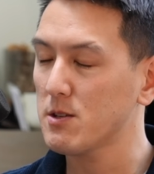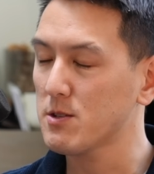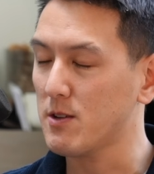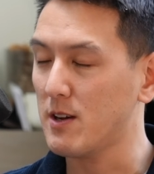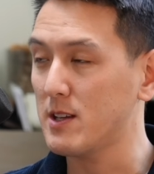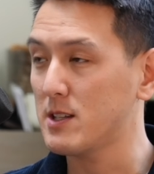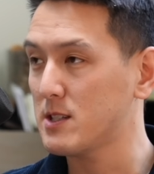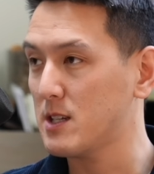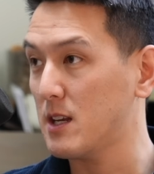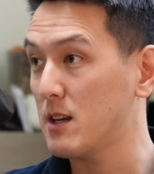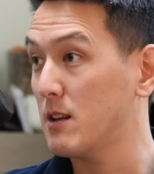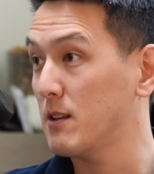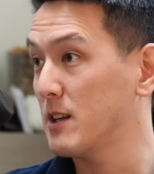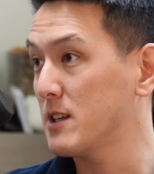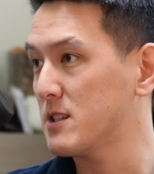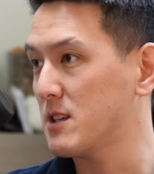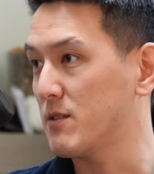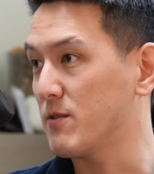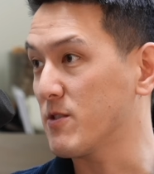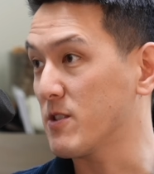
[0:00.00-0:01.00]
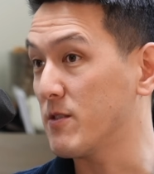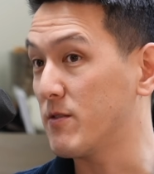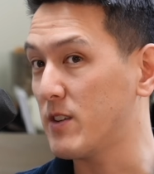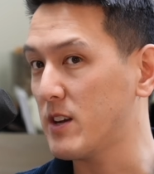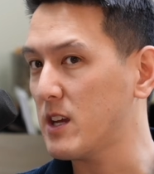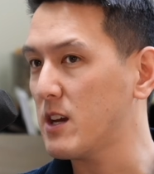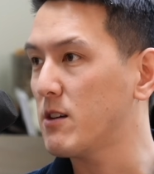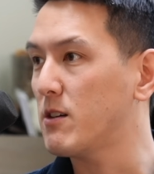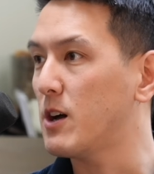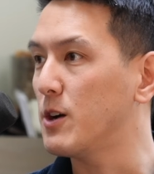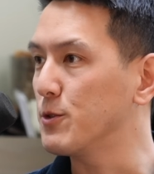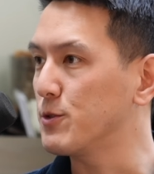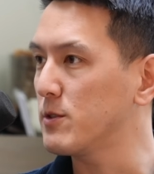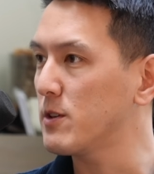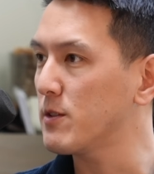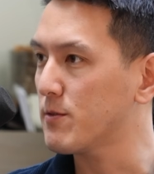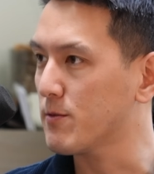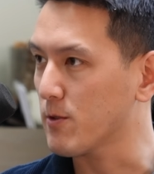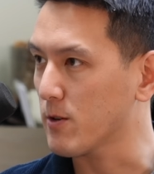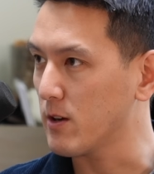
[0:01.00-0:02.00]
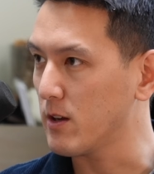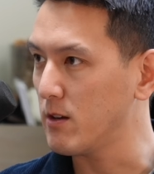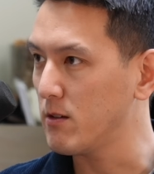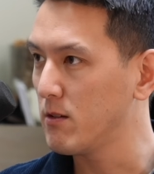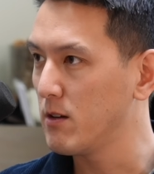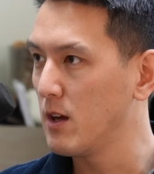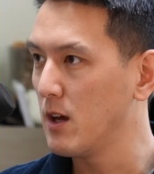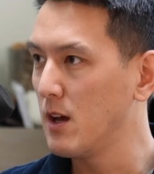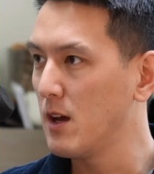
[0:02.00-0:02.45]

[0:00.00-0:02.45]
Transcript: So I said, listen, for a video, I'll do it for you.